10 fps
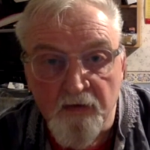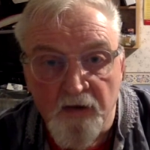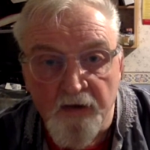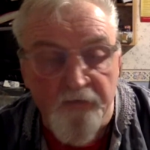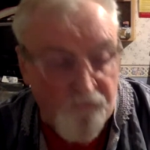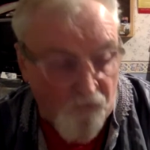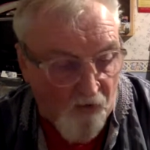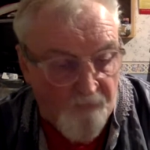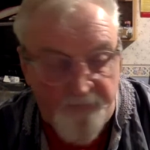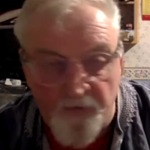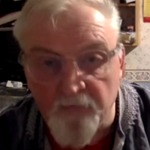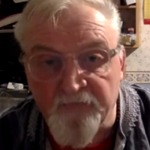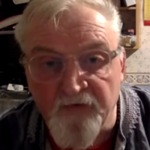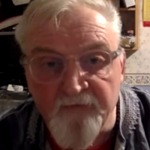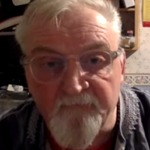and it's got a
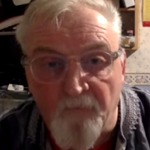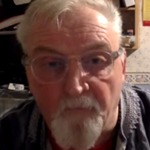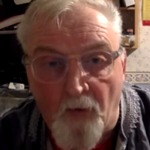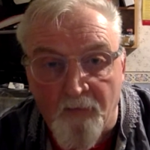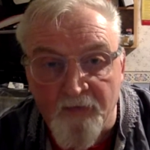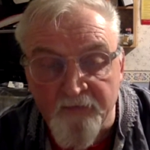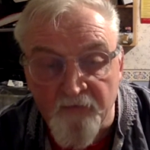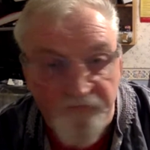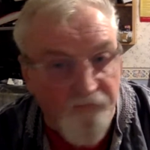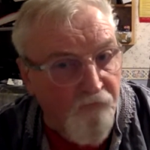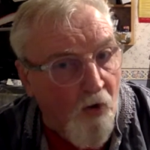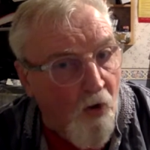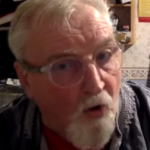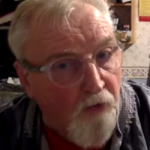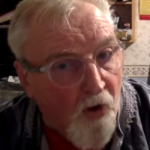built-in thermometer. So it's not
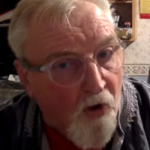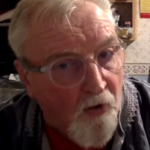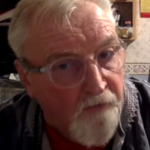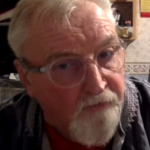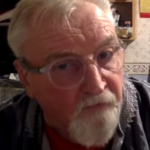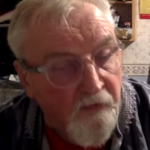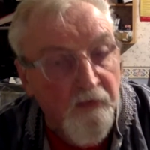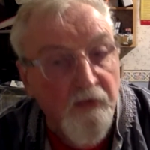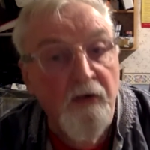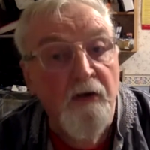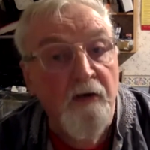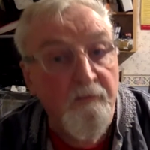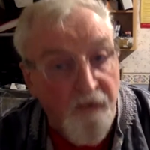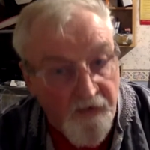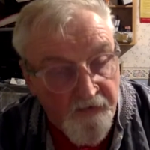hot,
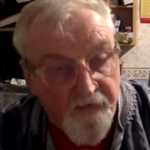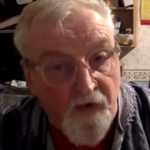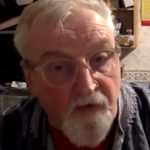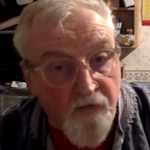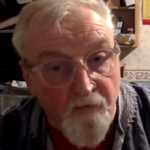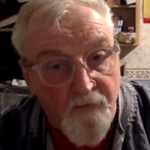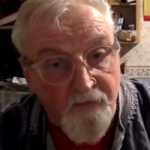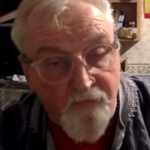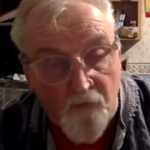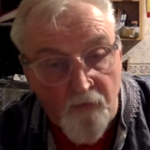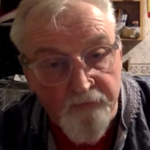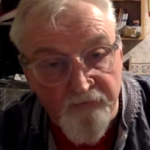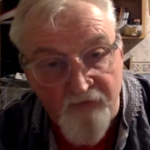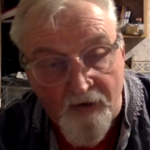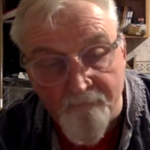but you'll be told the
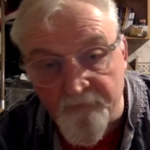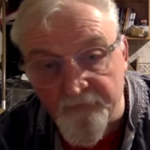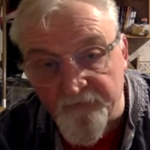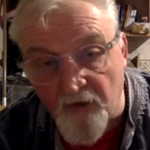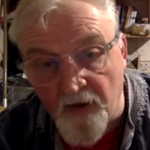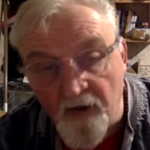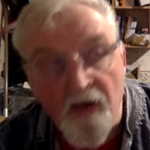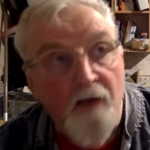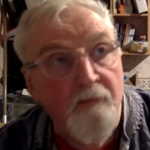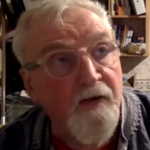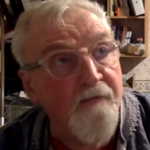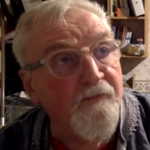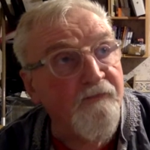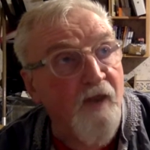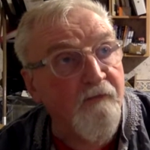temperature. I believe
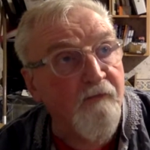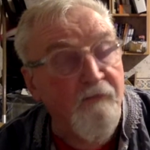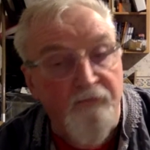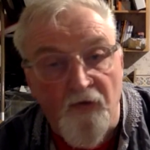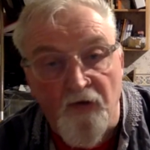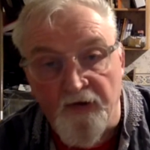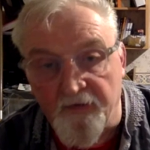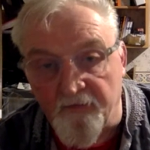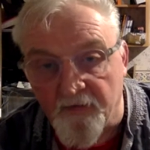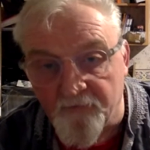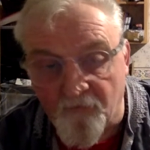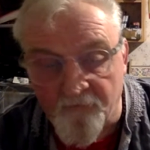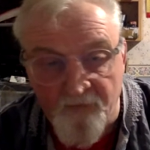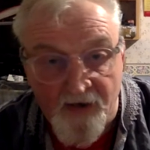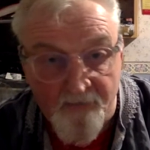it's 130 degrees off
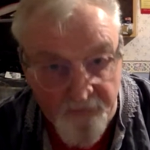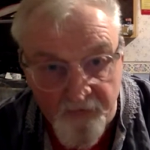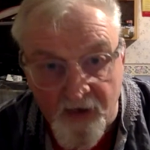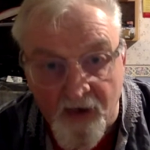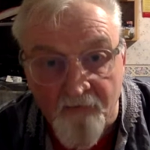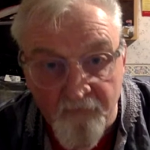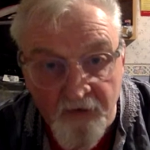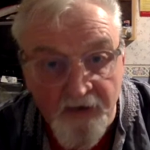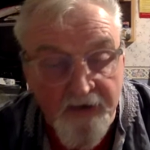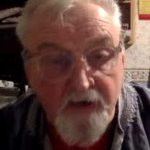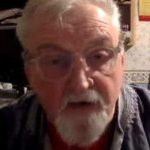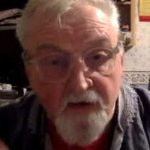my head, but you get a really